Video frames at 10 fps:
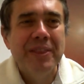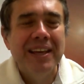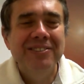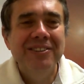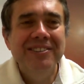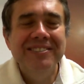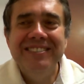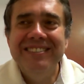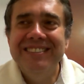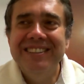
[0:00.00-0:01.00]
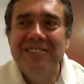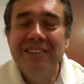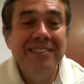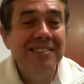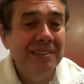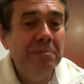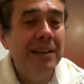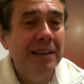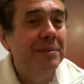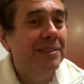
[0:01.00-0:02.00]
so so it's
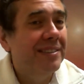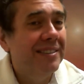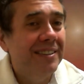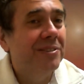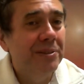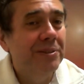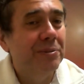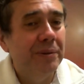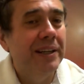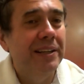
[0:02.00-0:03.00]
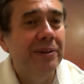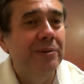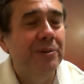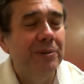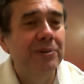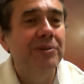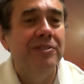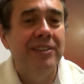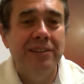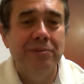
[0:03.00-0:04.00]
sometimes it's good when you
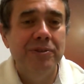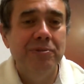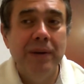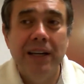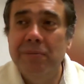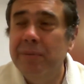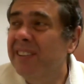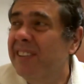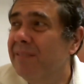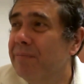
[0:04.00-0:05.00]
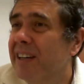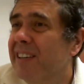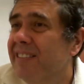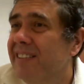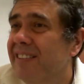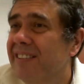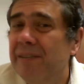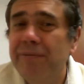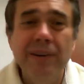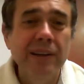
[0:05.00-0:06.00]
lose that respect, because this is
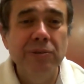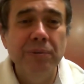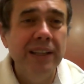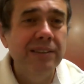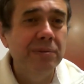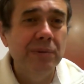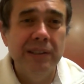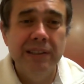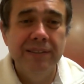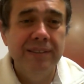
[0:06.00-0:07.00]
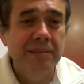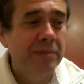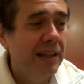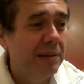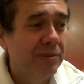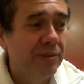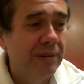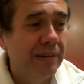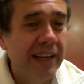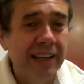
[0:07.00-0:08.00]
a fluctuating world. Sometimes
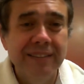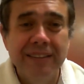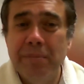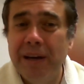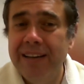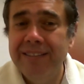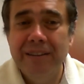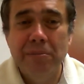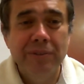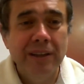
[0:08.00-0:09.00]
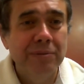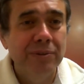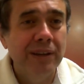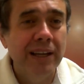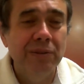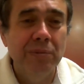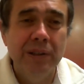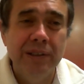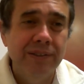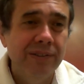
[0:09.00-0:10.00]
you get the best, sometimes you get the
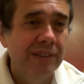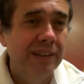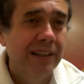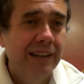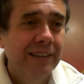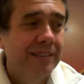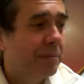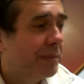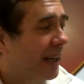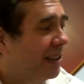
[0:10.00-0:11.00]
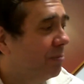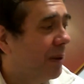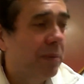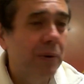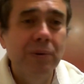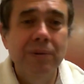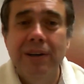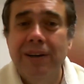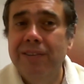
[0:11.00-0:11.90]
worst. Sometimes people